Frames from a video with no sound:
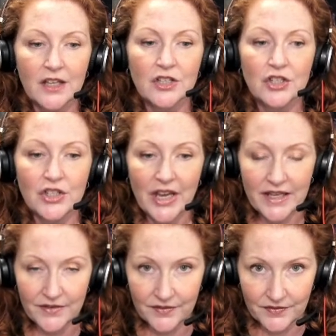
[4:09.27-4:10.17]

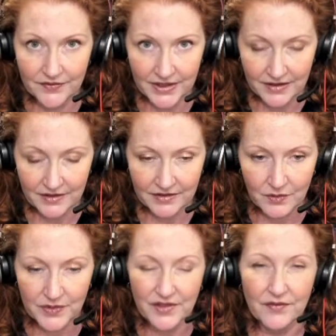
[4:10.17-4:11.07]
Shaved
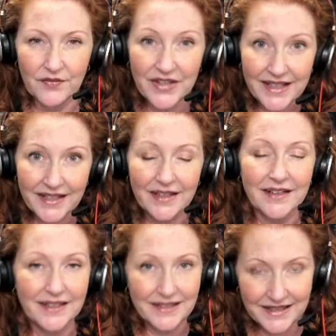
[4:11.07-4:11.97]
with a V
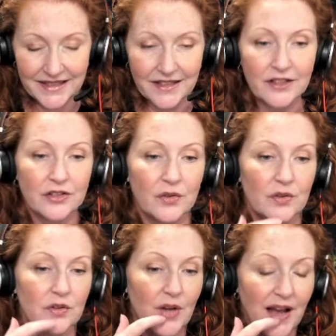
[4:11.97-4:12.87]
and a D. So
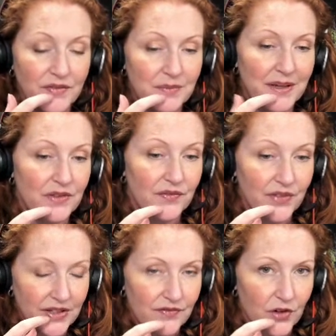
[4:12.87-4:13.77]
you have to make the
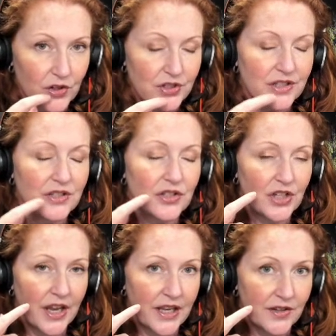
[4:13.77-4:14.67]
V first.
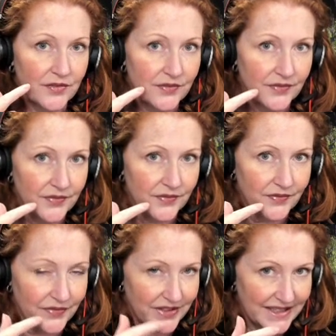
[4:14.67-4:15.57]

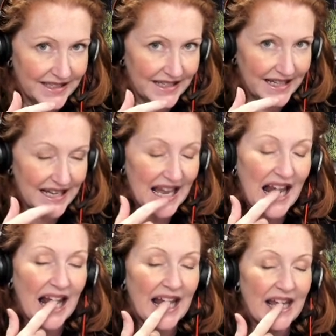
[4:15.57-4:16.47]
Shaved.
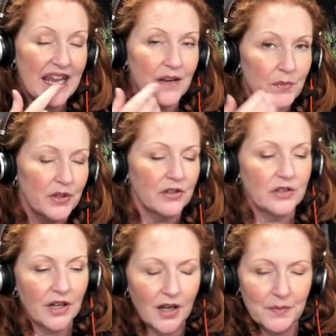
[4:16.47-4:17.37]
And then put your
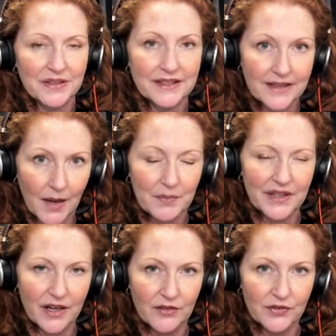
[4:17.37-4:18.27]
tongue up to stop
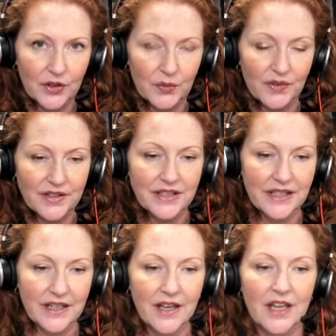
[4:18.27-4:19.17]
the airflow with a
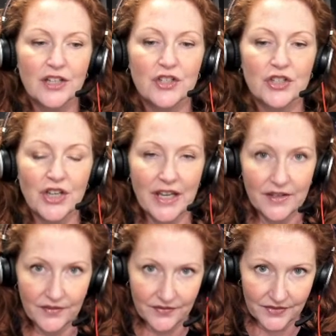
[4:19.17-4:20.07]
D.
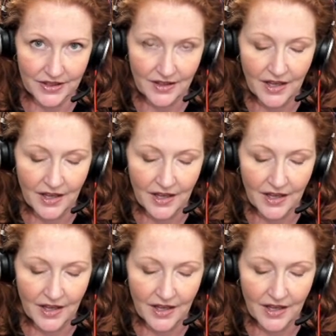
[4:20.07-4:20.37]
Shaved.